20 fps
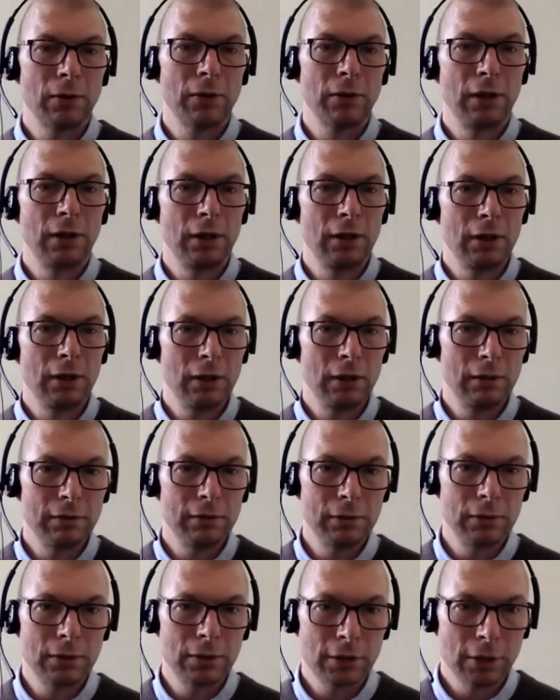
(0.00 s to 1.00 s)
thinking of
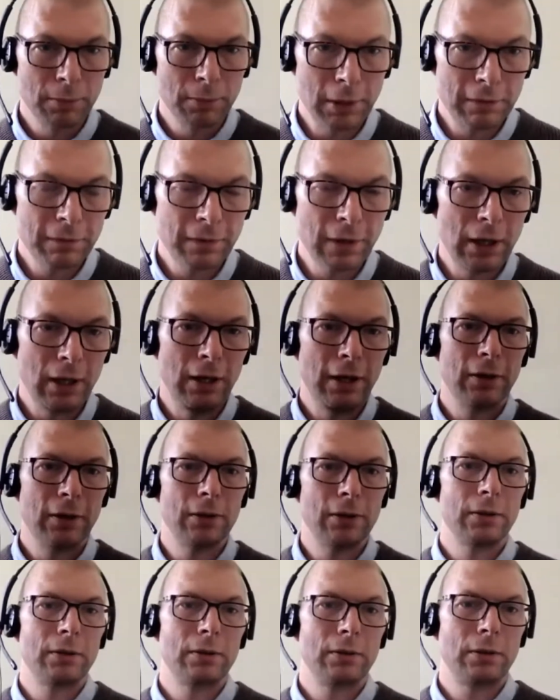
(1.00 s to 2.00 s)
autonomic
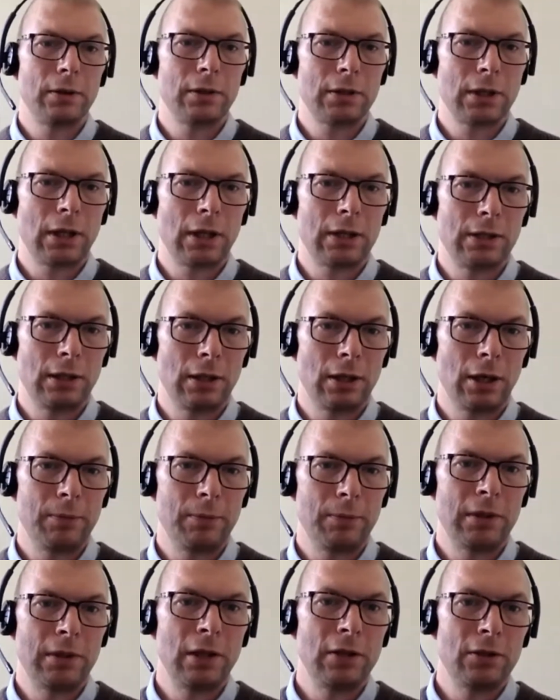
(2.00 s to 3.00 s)
failure, orthostatic
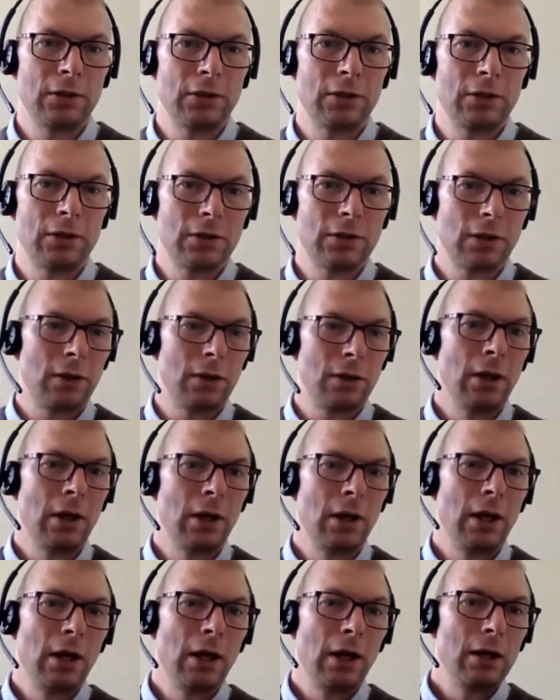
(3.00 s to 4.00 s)
hypertension. So
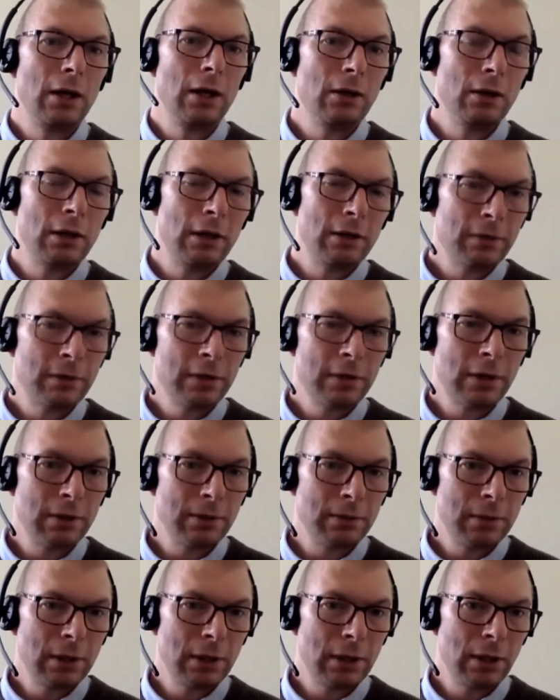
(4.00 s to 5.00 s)
you're looking for
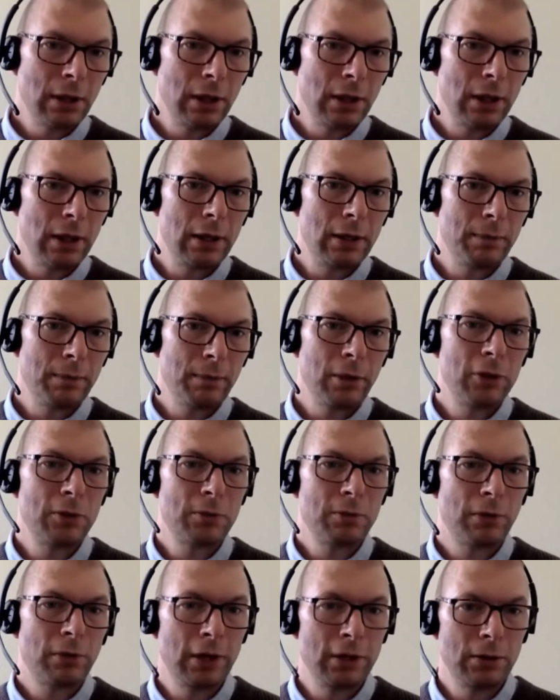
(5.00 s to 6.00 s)
something like
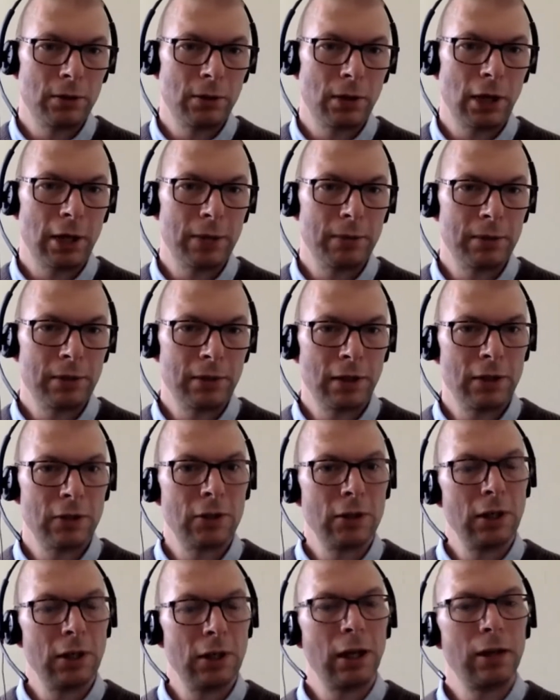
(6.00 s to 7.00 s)
postprandial
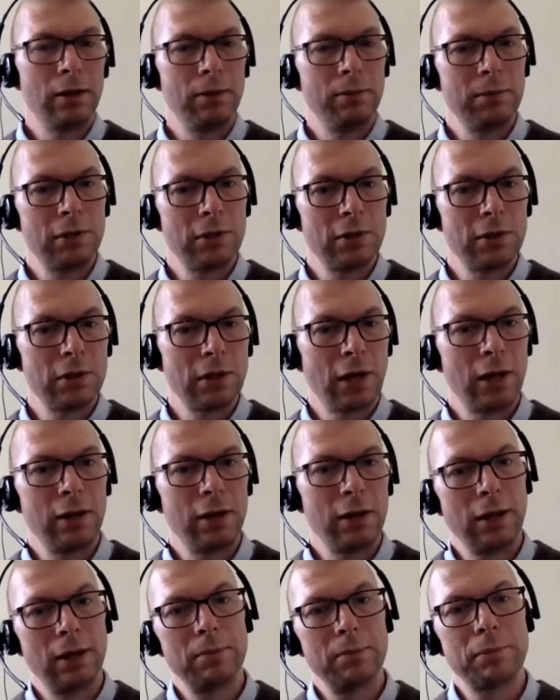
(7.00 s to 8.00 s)
hypertension, get them to
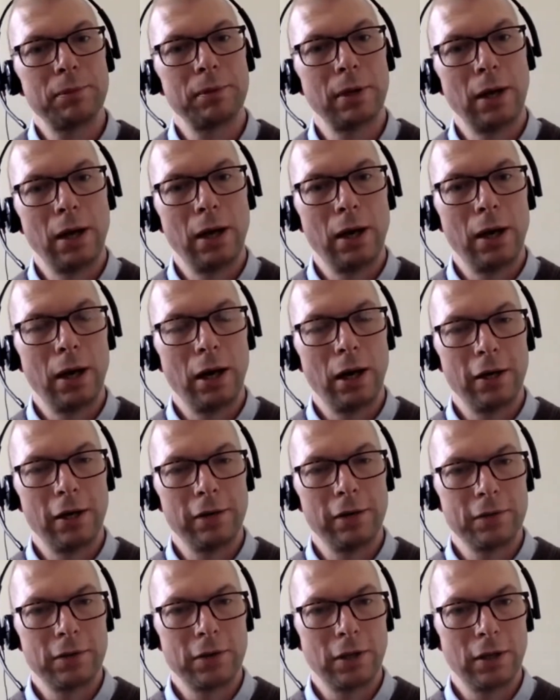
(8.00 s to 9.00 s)
stand up
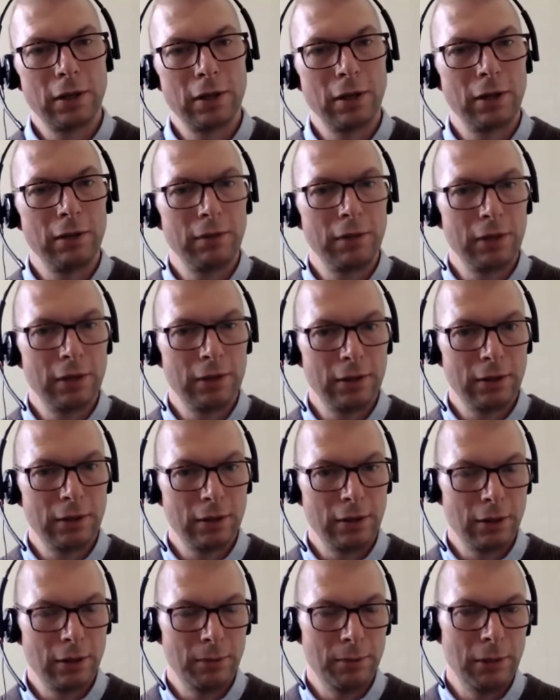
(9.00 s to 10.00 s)
after they've
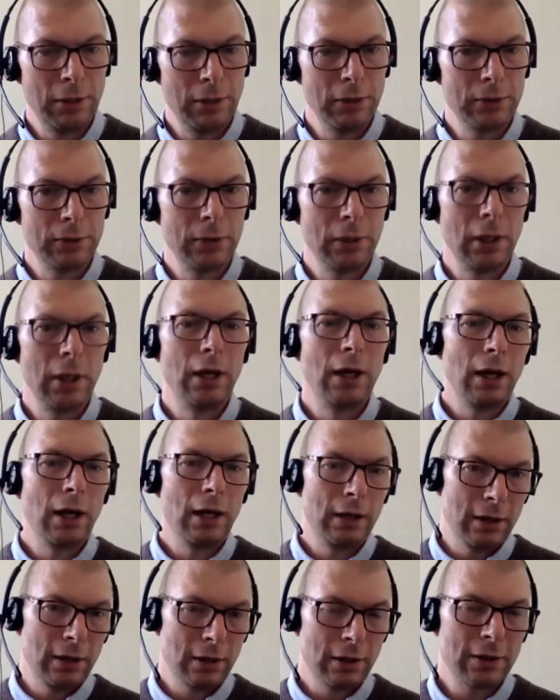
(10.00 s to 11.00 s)
eaten a meal,
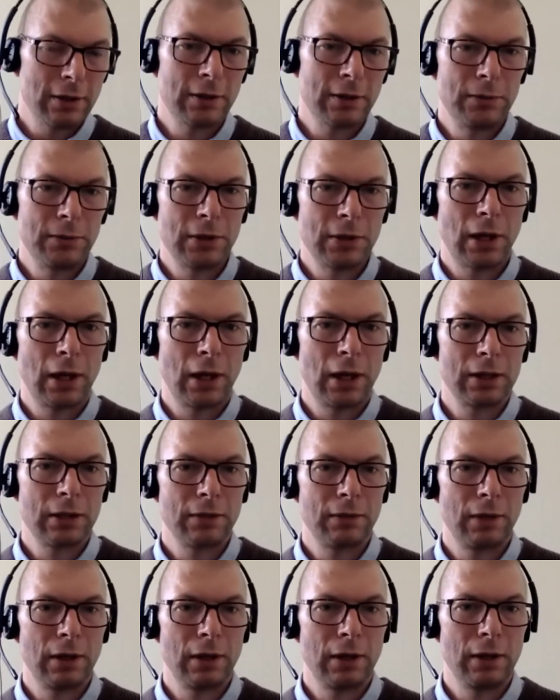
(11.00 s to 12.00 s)
and then ask them to
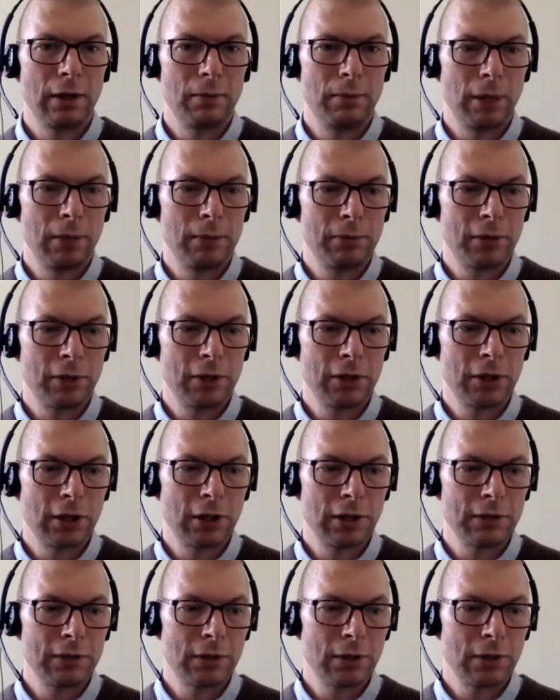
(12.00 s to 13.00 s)
activate the blood pressure
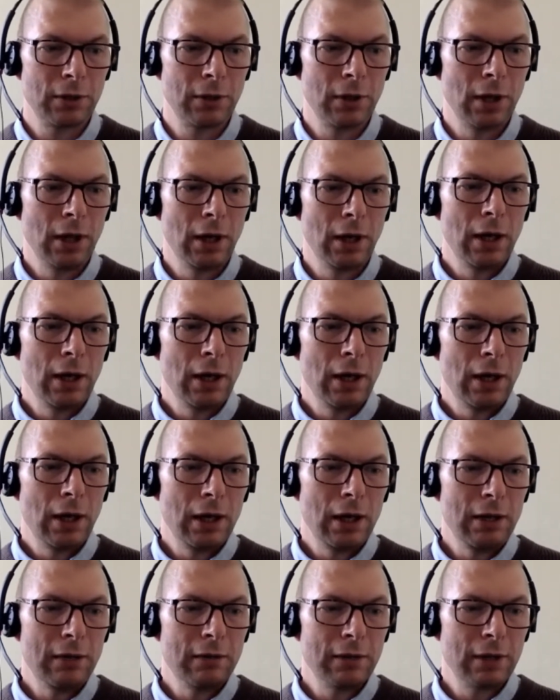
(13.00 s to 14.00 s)
cuff. So
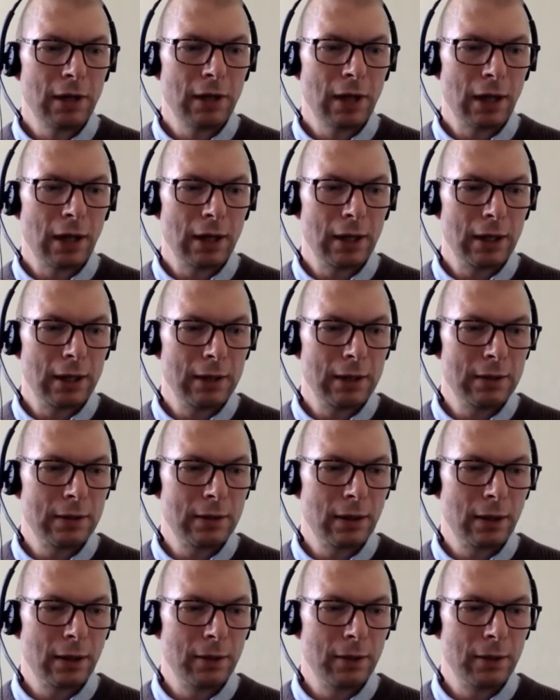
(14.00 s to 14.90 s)
even that is,